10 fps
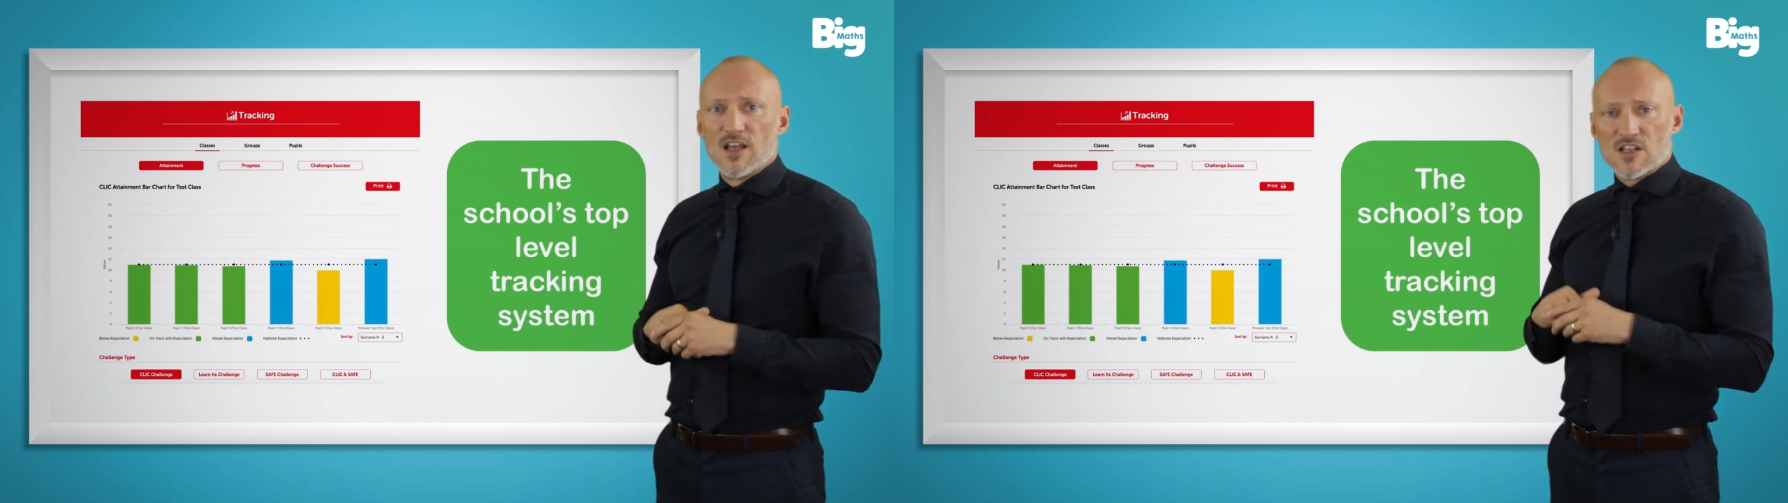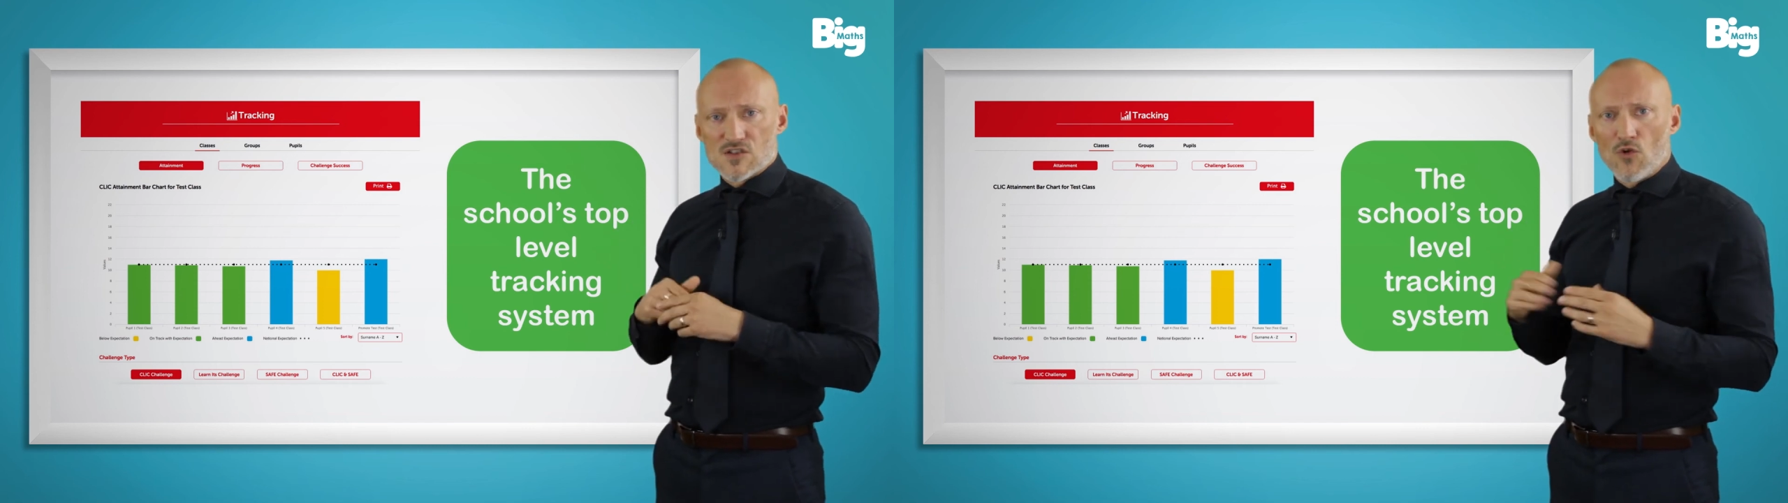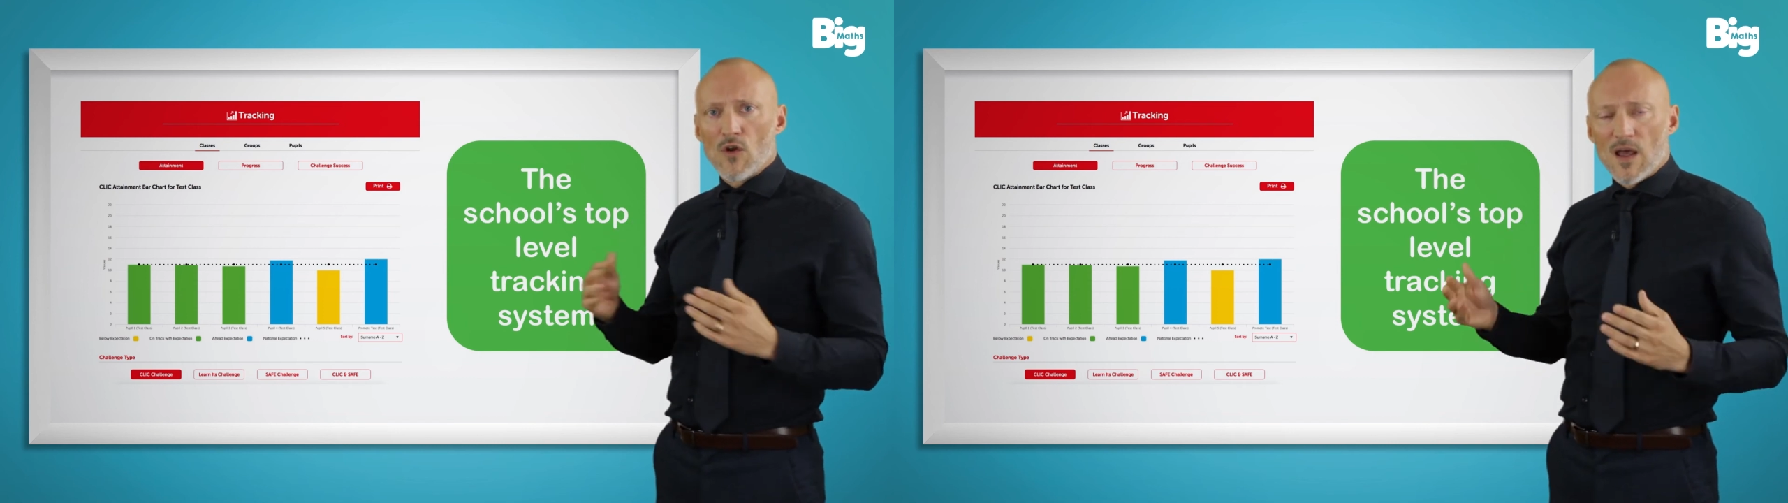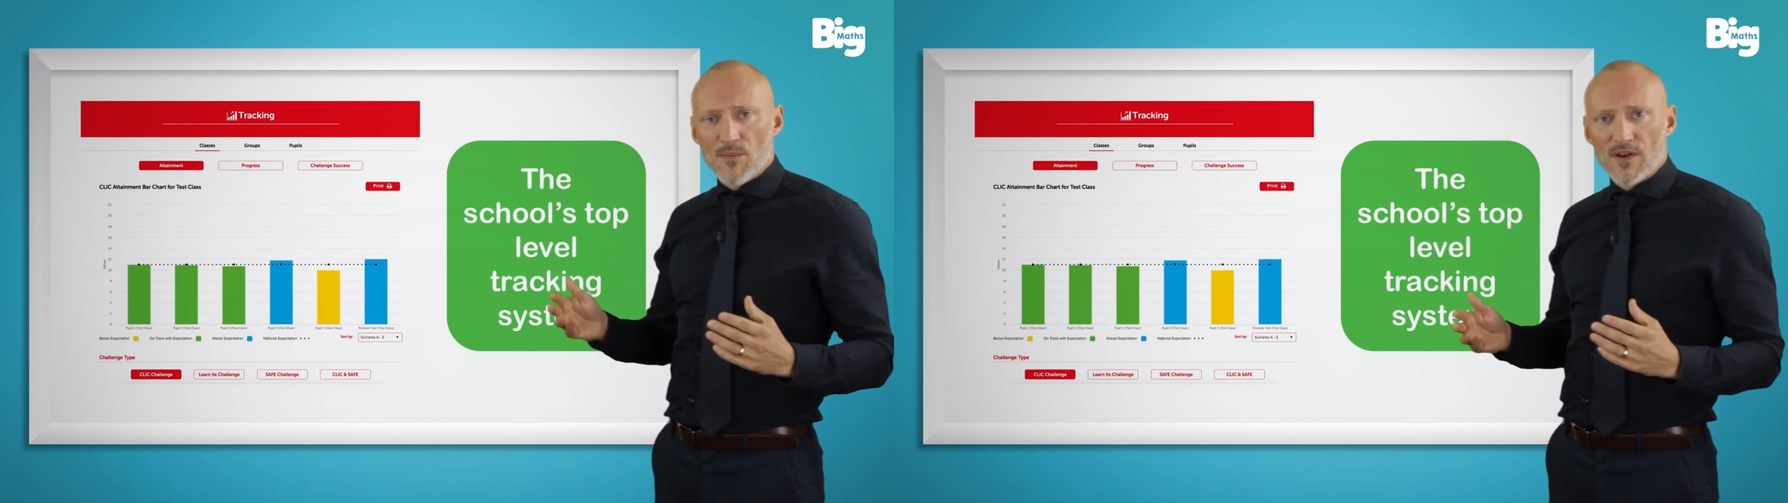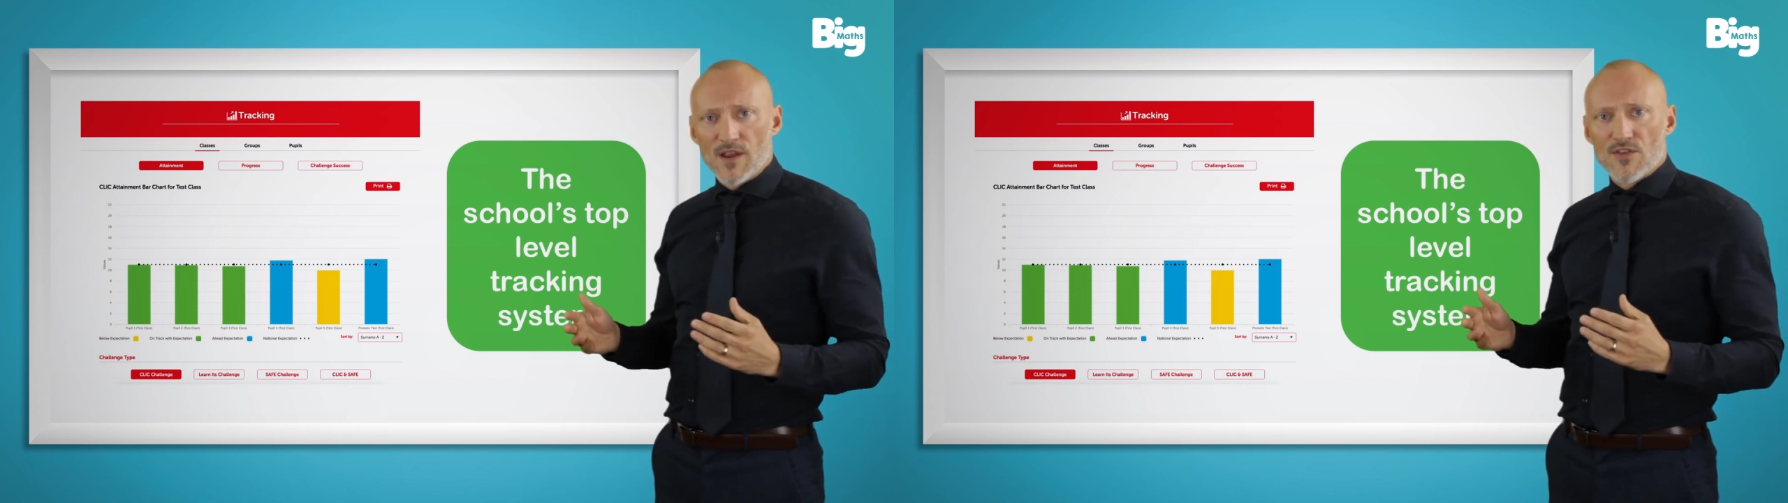is all
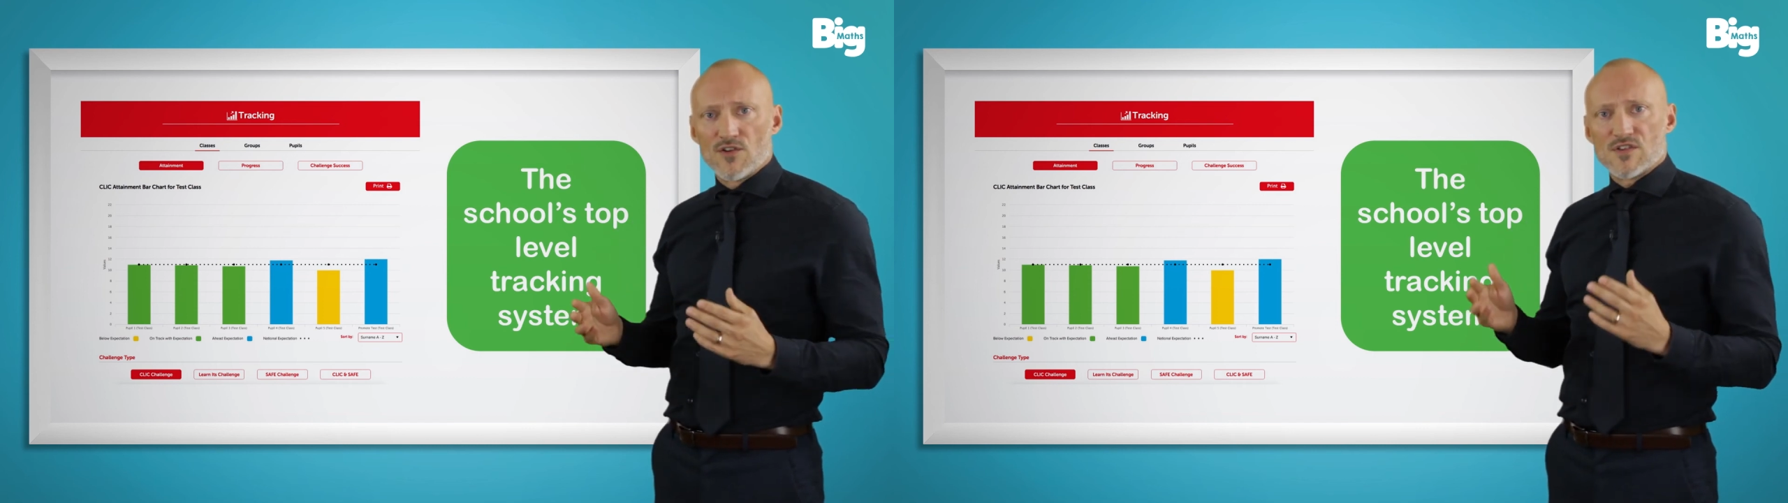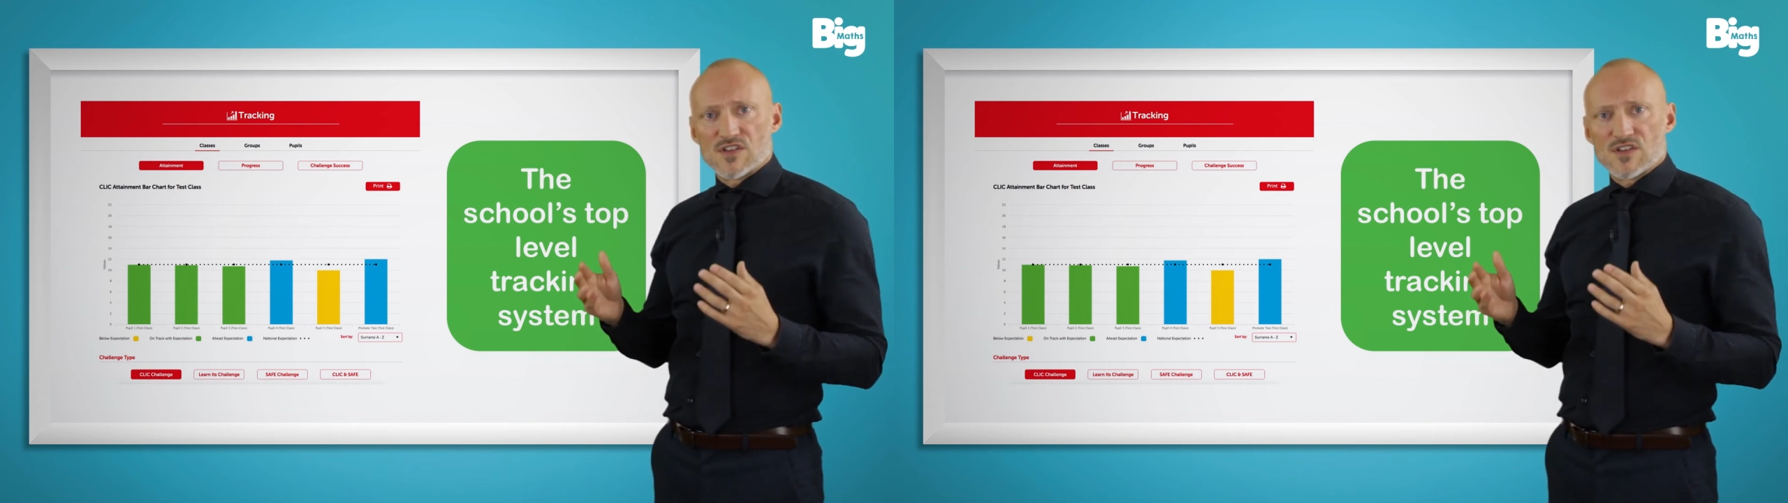happening through the